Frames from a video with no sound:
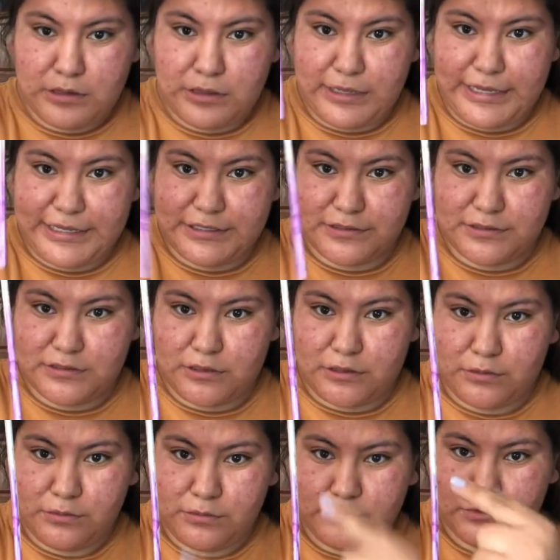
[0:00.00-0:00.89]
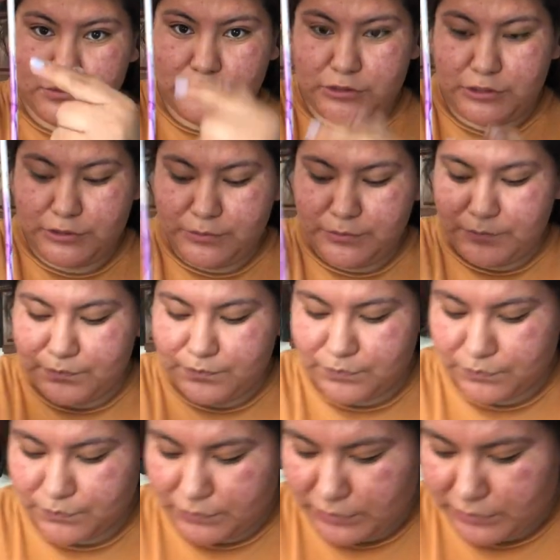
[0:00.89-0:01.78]
Like so, glue.
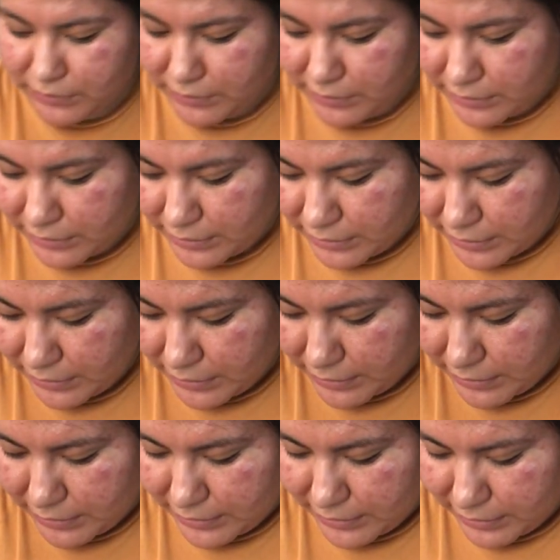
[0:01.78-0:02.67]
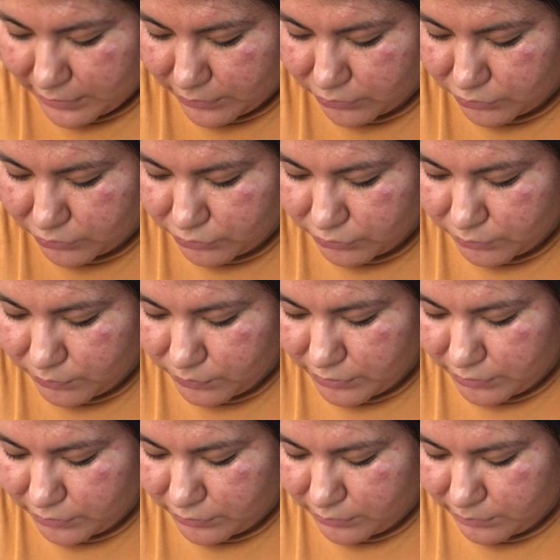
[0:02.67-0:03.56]
And now glue
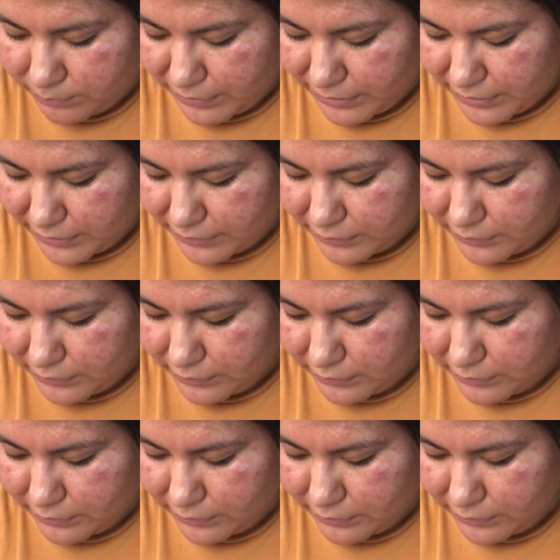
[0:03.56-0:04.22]
it on the back.